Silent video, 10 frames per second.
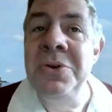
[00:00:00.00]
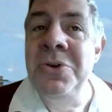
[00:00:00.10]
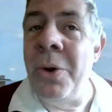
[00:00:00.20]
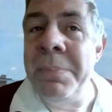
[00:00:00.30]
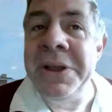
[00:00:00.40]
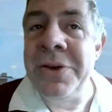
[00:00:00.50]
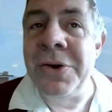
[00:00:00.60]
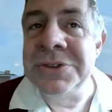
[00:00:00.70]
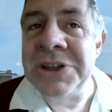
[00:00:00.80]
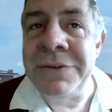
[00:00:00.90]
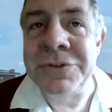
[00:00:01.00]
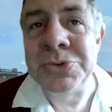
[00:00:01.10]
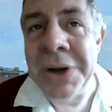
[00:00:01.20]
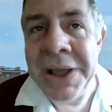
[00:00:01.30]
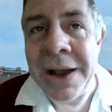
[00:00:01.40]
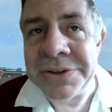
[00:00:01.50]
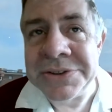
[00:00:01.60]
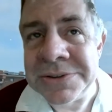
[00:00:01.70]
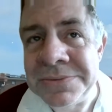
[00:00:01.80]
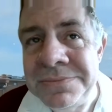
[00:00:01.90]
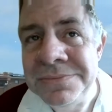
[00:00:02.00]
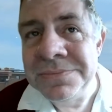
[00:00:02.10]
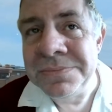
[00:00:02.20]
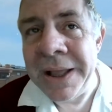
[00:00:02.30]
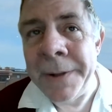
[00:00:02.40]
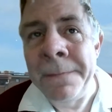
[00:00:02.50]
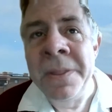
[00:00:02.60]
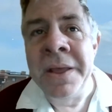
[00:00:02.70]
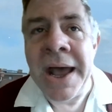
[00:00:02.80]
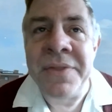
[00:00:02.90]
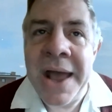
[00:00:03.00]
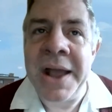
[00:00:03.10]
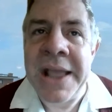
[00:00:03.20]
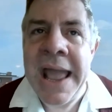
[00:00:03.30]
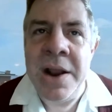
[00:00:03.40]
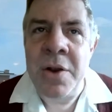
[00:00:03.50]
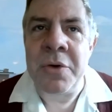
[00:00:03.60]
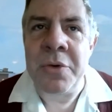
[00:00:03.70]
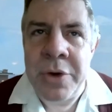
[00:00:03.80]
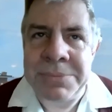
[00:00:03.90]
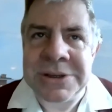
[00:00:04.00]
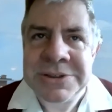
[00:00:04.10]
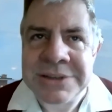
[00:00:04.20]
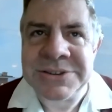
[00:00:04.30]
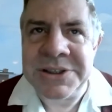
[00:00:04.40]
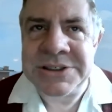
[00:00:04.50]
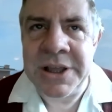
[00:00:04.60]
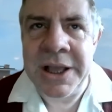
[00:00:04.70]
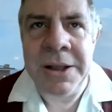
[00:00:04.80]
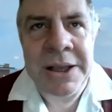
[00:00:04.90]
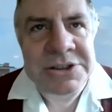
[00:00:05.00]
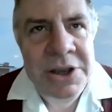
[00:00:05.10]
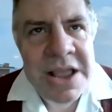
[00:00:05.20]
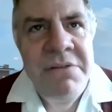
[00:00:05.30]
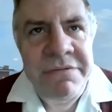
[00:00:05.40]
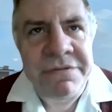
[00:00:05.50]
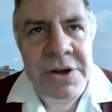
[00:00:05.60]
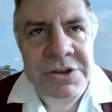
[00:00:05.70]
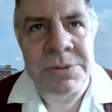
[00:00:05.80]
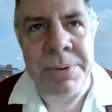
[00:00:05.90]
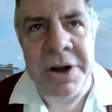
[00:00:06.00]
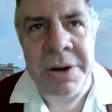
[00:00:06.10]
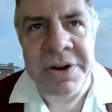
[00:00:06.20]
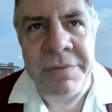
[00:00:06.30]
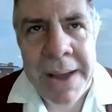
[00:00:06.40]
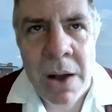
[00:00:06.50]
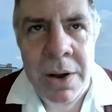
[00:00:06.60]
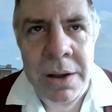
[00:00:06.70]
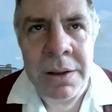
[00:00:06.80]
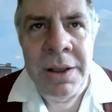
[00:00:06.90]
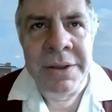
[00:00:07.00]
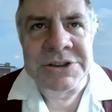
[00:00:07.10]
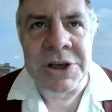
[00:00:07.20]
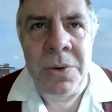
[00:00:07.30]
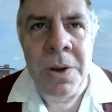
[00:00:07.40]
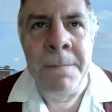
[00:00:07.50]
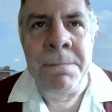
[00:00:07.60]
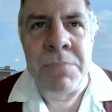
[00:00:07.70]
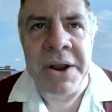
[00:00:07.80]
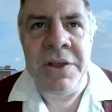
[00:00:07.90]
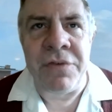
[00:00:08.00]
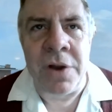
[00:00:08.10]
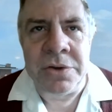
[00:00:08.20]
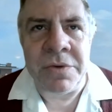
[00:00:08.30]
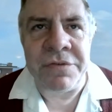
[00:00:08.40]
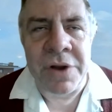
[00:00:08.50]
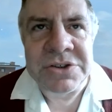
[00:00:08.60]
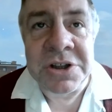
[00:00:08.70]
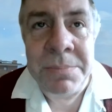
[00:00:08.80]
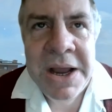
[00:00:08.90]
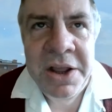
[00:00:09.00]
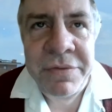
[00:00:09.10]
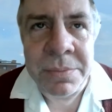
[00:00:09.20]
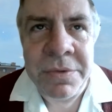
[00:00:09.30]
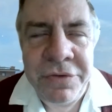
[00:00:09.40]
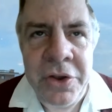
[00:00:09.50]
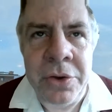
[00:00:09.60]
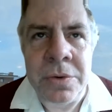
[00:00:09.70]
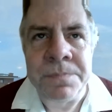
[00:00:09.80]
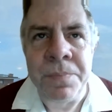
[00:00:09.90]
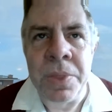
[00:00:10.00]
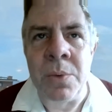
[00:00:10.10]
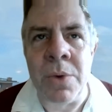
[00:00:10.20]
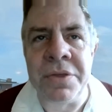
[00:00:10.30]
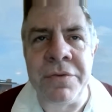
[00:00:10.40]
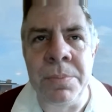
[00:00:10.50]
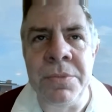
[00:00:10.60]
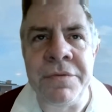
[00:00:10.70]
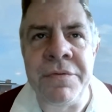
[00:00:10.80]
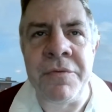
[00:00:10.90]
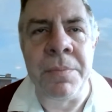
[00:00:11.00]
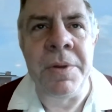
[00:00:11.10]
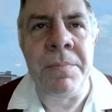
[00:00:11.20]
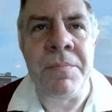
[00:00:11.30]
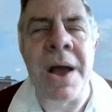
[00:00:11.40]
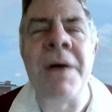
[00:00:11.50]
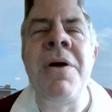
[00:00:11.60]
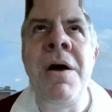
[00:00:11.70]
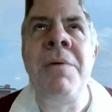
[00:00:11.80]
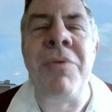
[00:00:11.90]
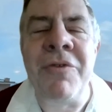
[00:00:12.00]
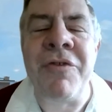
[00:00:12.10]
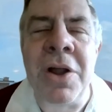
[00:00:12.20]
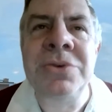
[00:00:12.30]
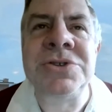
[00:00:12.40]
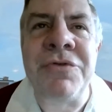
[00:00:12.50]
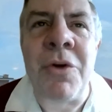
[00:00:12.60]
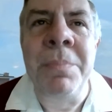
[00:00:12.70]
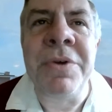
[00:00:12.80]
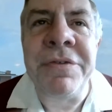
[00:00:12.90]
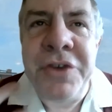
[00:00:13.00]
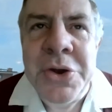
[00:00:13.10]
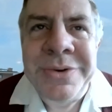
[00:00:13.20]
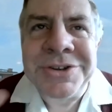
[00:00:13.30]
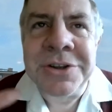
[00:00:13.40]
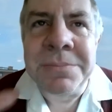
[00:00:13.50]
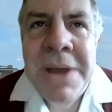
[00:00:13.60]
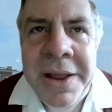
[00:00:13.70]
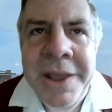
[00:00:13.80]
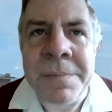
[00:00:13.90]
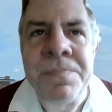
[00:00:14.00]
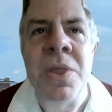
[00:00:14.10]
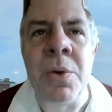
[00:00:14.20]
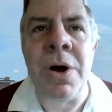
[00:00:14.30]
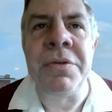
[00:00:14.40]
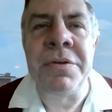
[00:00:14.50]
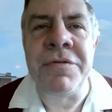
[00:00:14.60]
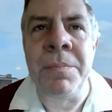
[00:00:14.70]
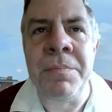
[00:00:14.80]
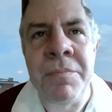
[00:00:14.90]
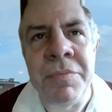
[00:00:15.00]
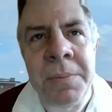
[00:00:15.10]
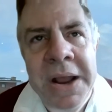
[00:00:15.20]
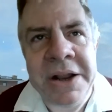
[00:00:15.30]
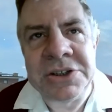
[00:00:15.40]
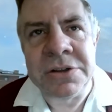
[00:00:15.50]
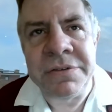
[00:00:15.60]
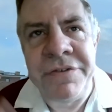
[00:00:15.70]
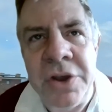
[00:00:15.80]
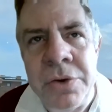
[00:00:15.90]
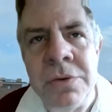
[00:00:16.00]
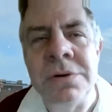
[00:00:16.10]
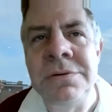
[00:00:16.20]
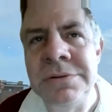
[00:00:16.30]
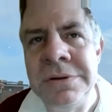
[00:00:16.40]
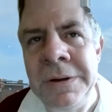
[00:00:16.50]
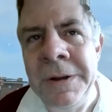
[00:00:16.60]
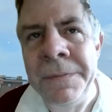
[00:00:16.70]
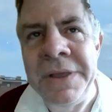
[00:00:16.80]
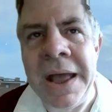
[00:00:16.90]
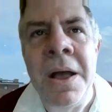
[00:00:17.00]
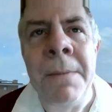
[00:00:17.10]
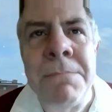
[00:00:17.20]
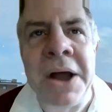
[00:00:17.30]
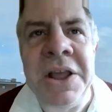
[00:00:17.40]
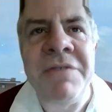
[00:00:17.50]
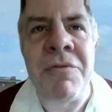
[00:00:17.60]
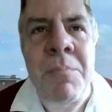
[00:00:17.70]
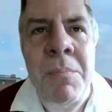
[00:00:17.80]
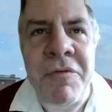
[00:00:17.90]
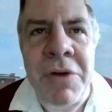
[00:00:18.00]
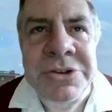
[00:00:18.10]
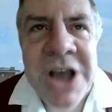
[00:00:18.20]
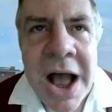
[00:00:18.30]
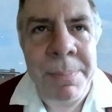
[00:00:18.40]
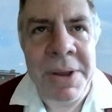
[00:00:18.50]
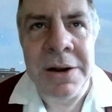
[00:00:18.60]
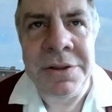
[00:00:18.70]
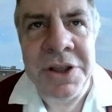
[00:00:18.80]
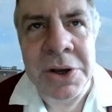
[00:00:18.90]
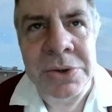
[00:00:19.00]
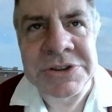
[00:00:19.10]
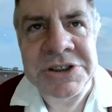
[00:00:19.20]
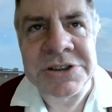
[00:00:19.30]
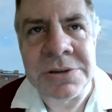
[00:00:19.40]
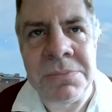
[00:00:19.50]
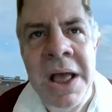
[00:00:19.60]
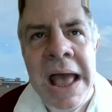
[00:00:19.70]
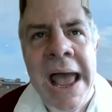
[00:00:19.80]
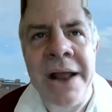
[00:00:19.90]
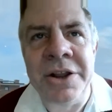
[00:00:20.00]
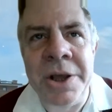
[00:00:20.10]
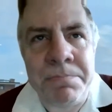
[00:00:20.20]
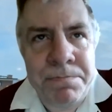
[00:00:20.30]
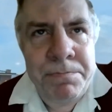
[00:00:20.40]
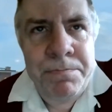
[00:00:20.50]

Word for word: not be the content for 20 hours. Yeah. And that again, crypto does this thing is it inverts the pyramid of power. So money flow, flows to the many from the few, rather from the from the uh, flows from the few to the many, rather from the many to the few. Yeah, money f- flows uphill in the old system, and the